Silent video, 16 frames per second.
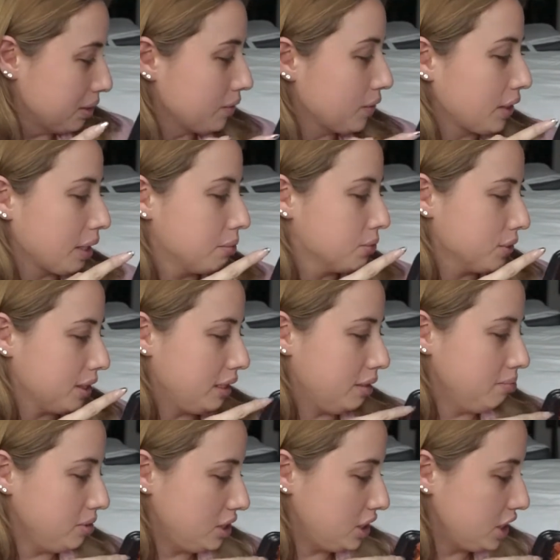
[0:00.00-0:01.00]
It comes with
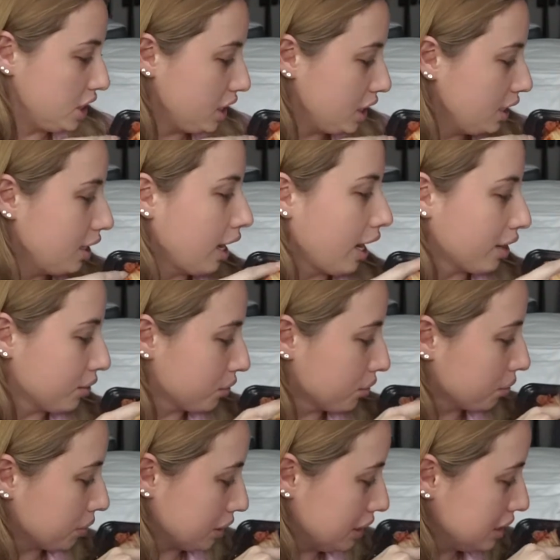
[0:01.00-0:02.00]
kimchi. I don't know
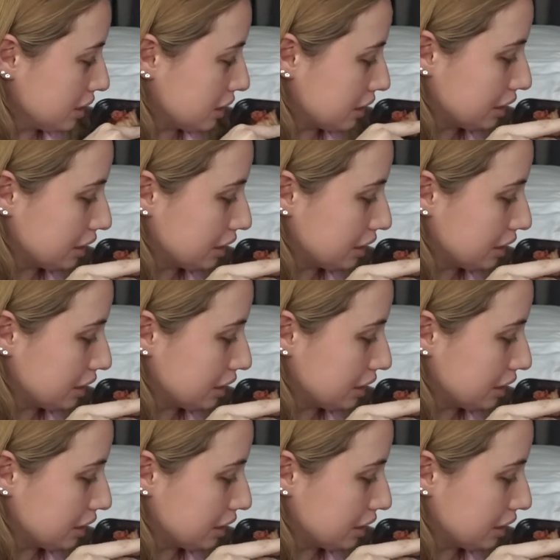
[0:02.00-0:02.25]
what this